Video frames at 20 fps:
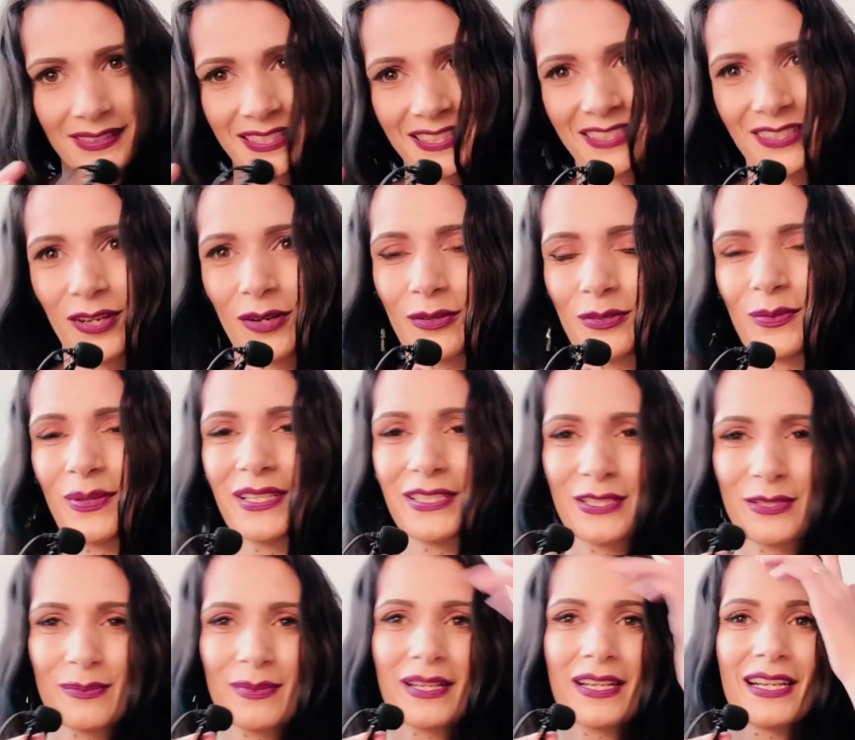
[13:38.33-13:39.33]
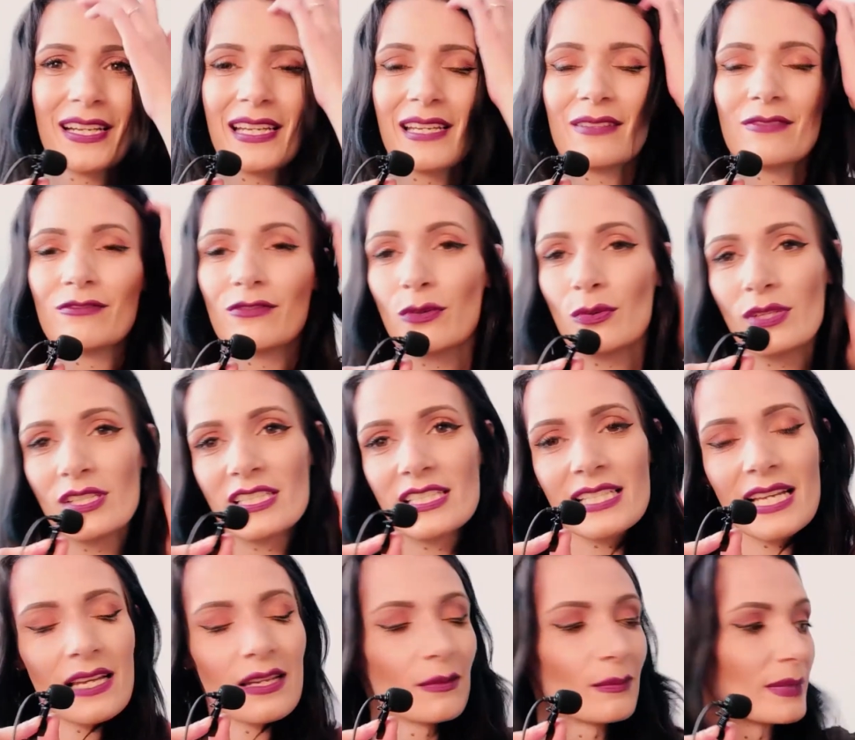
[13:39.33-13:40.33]
This top's way too big, keep falling
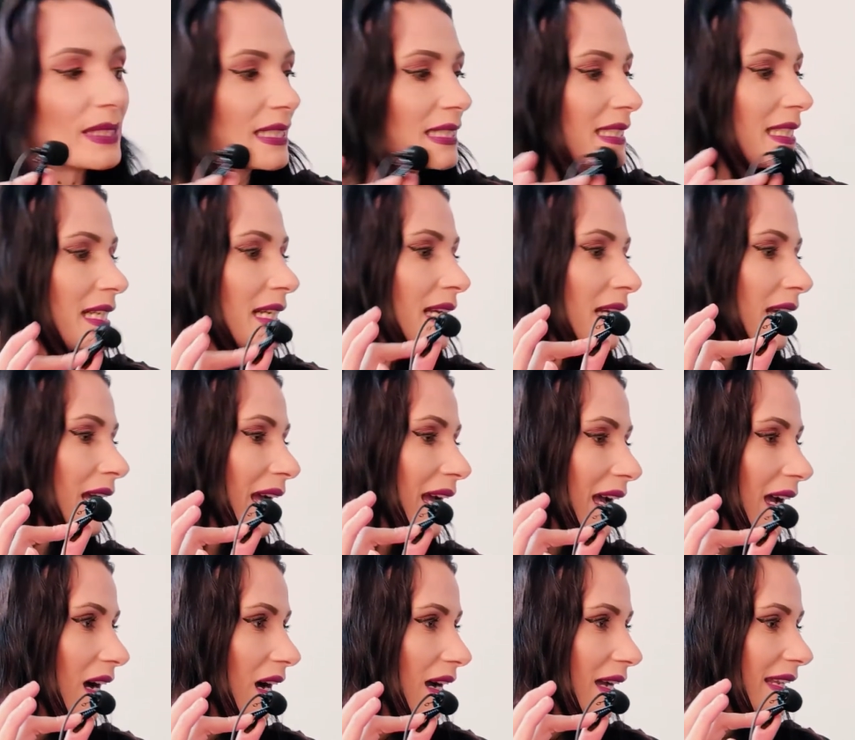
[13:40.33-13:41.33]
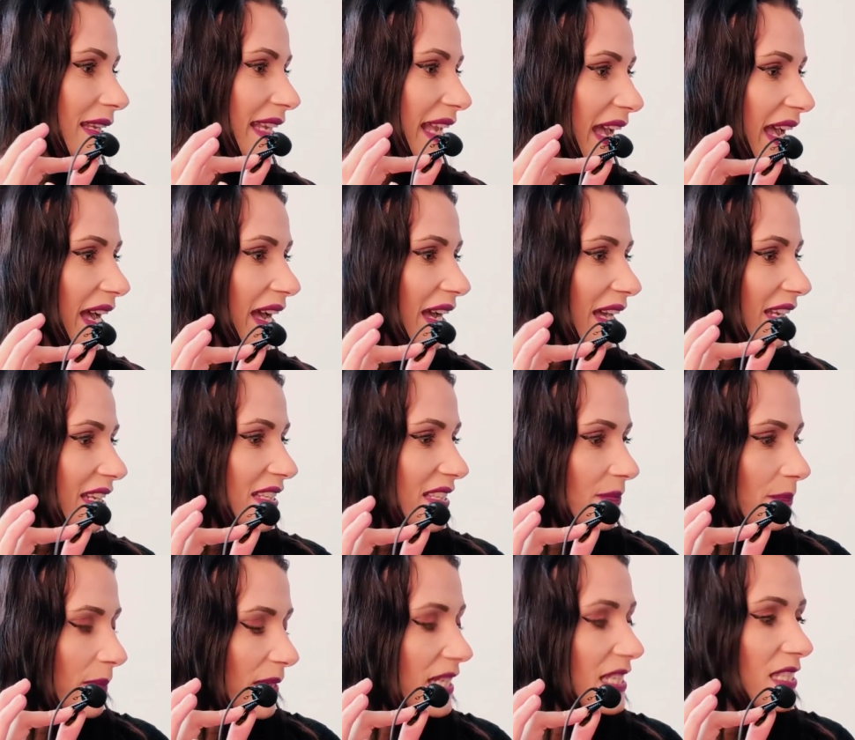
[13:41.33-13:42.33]
down on me. Yeah,
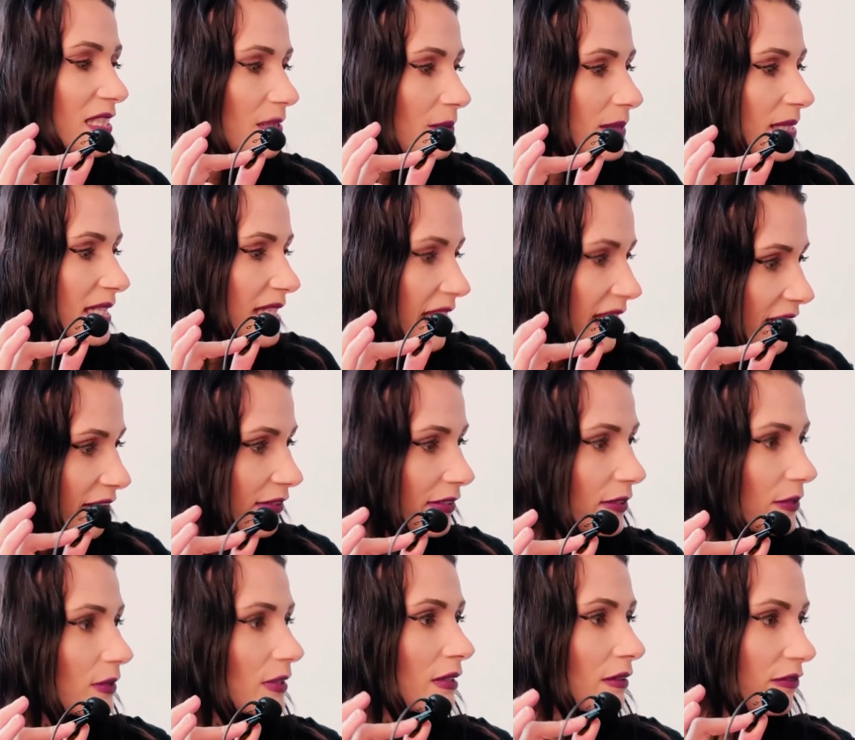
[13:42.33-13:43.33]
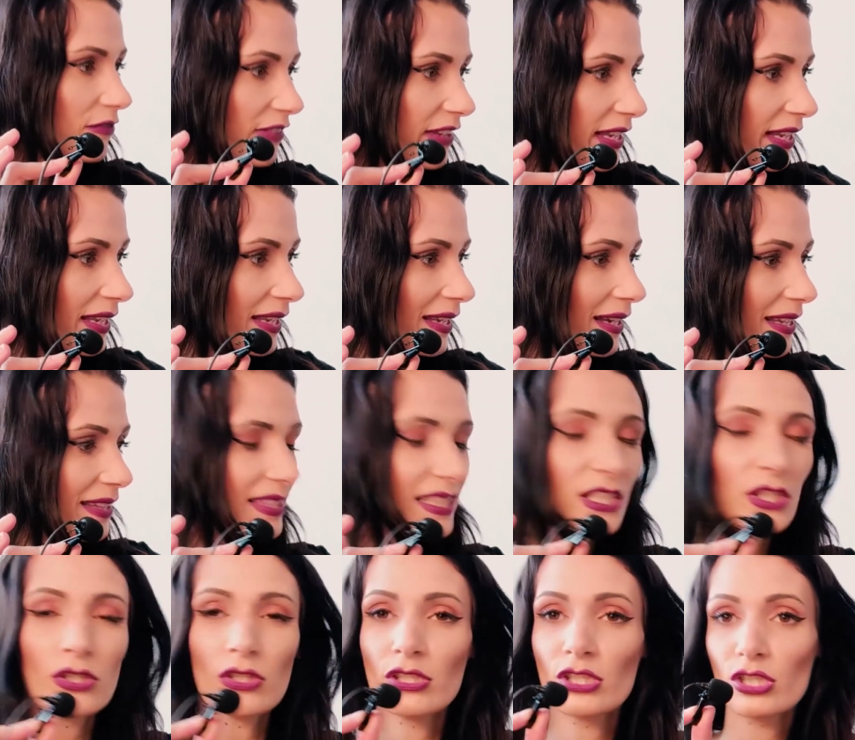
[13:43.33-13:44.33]
and because of the material and the fit, I
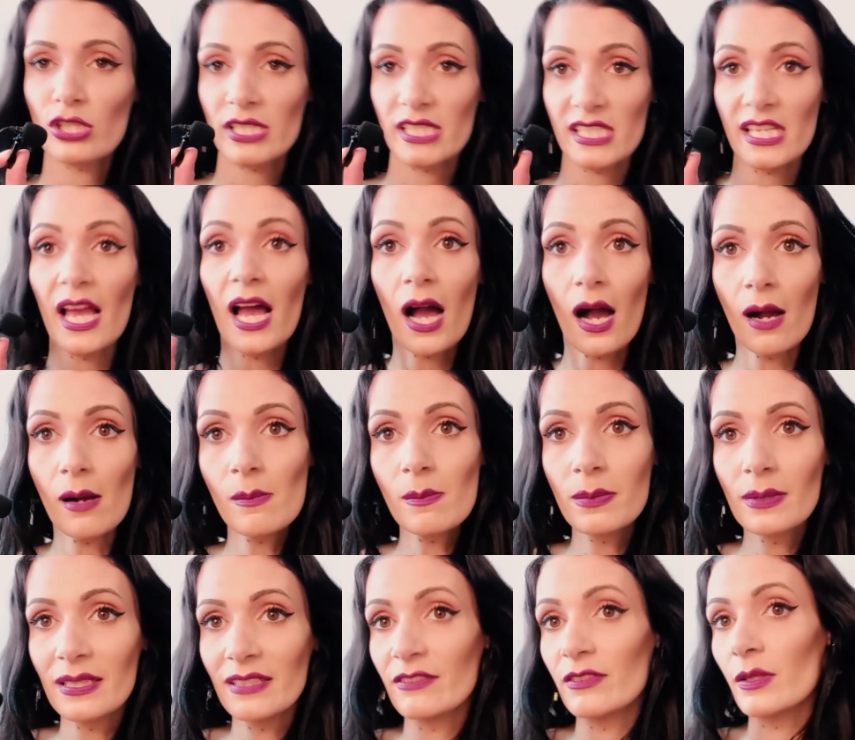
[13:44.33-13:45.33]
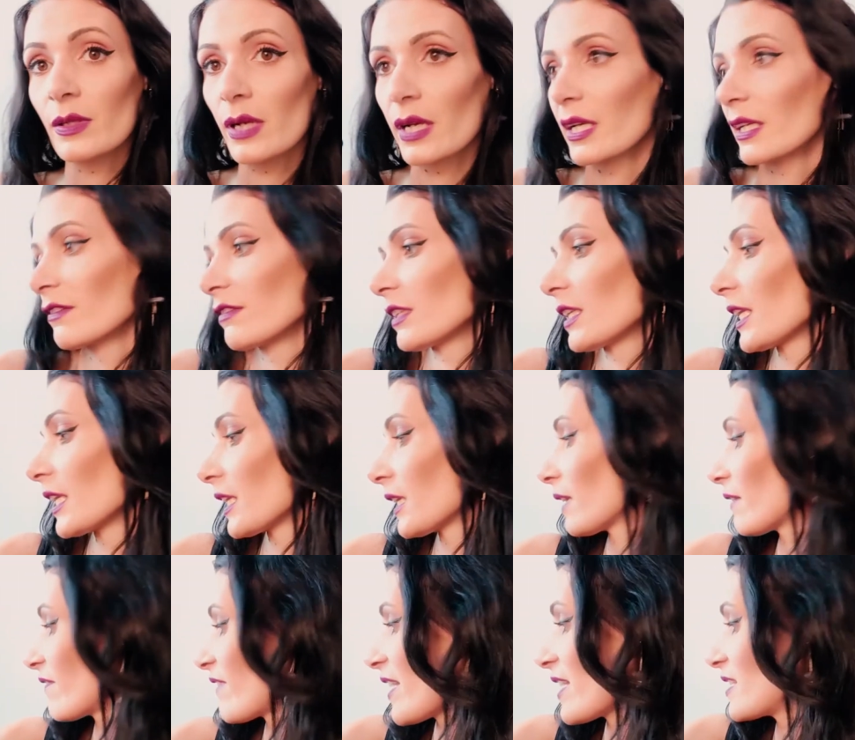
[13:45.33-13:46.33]
think you could dress it up if you're going for
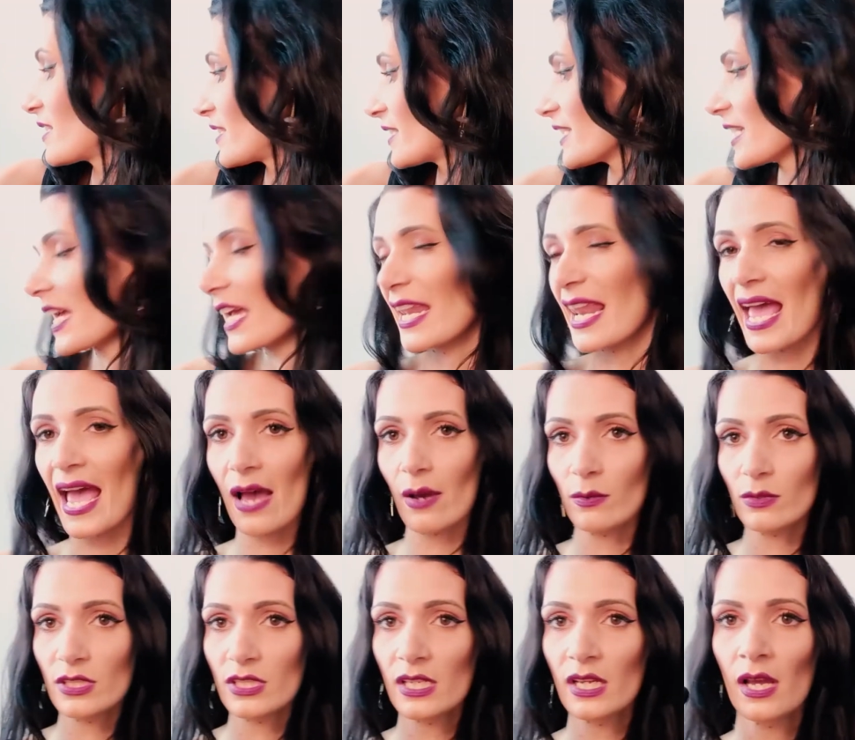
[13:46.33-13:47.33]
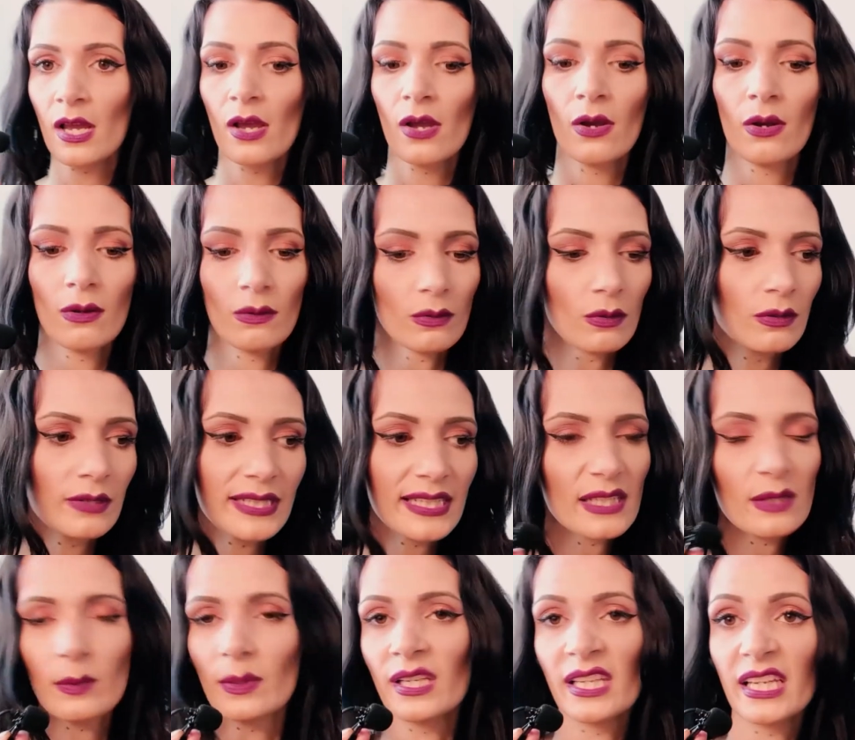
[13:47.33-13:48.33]
like a fancy night out. Or
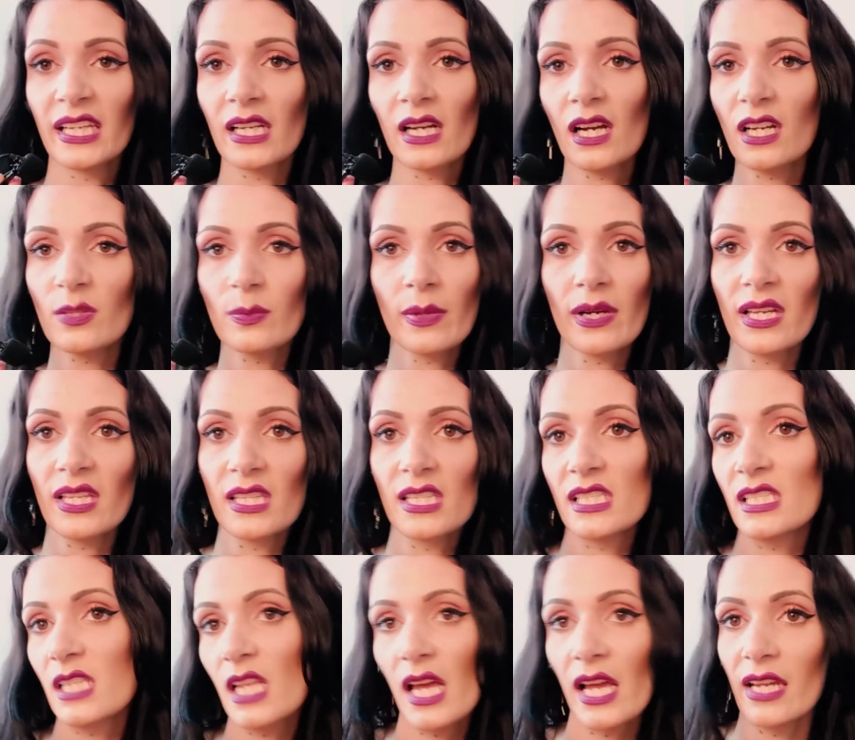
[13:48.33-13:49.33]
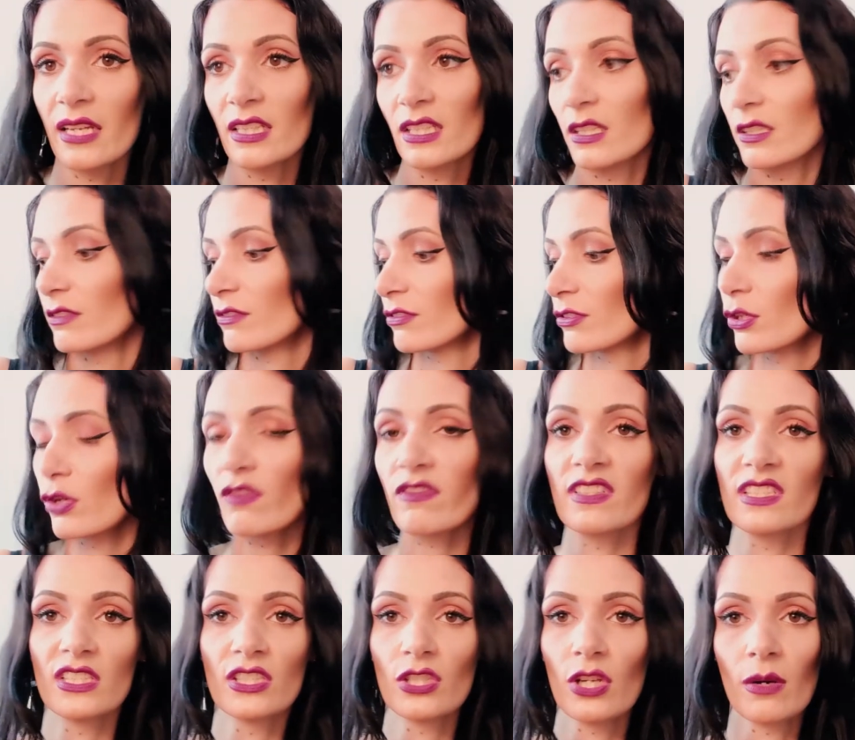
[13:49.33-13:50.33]
equally, I'd wear this like, for an
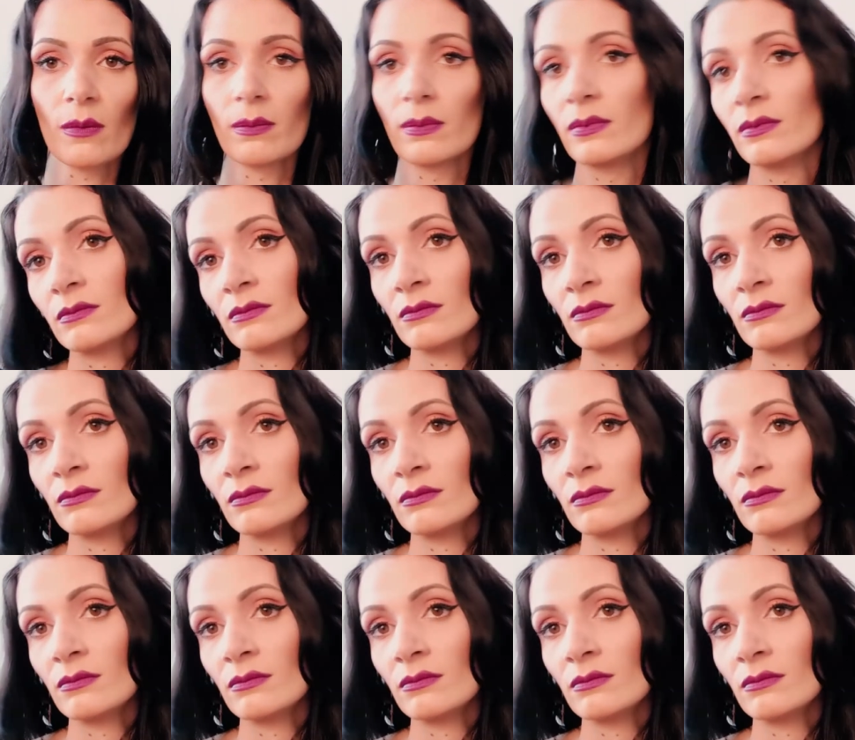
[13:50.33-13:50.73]
office job.